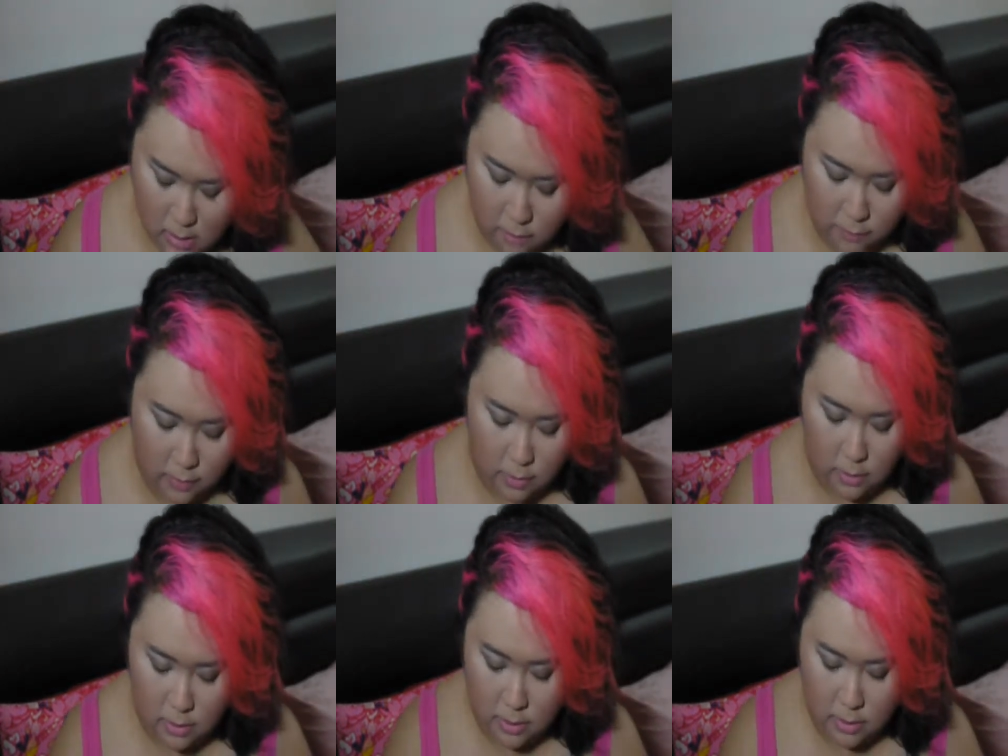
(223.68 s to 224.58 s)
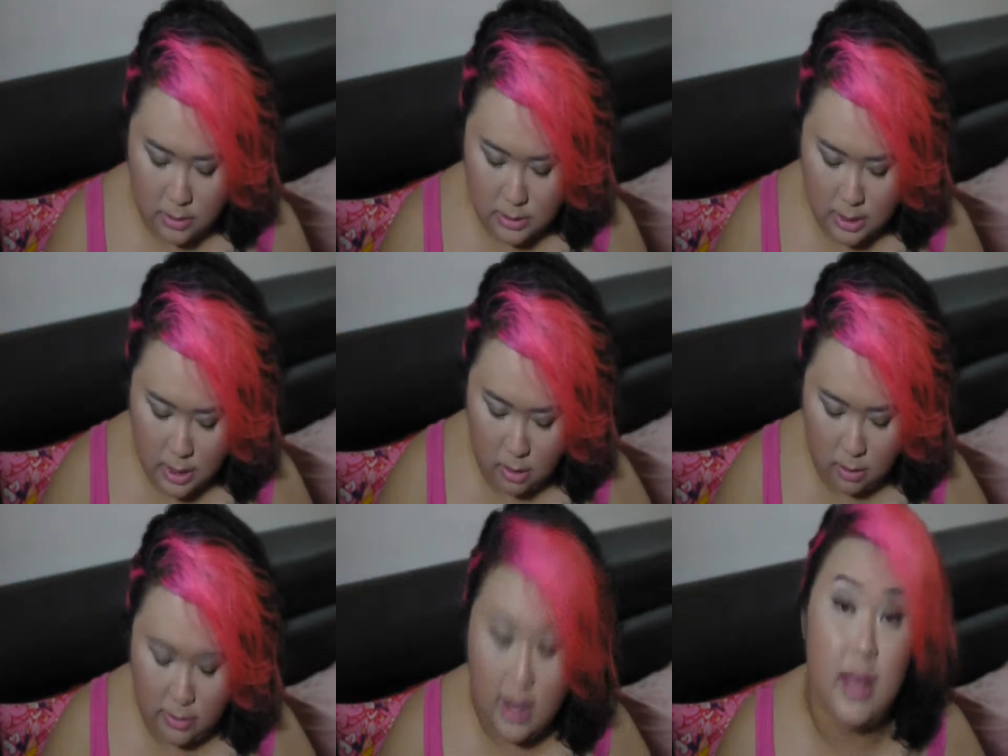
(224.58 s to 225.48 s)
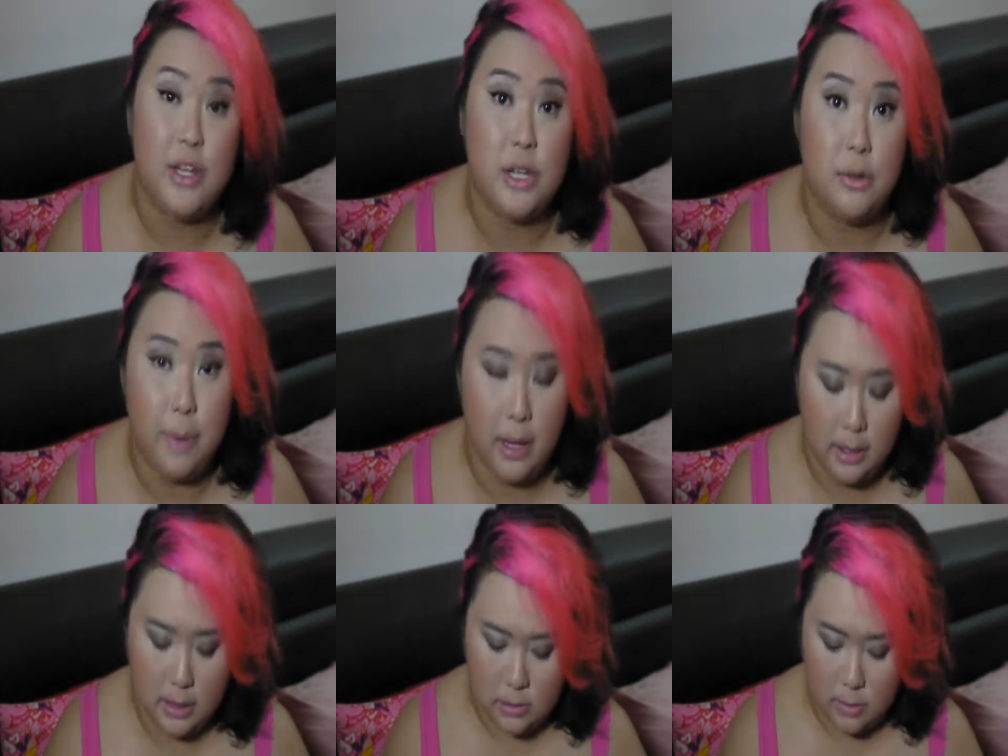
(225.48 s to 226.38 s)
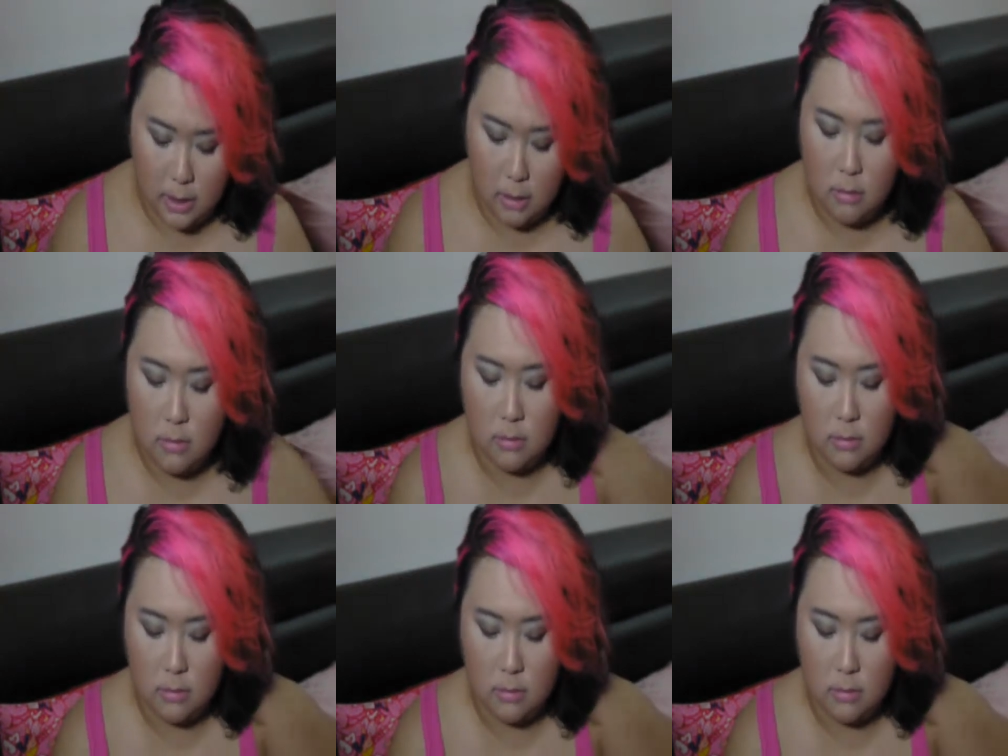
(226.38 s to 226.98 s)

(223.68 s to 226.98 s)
of course I got the eyeshadow palette as well.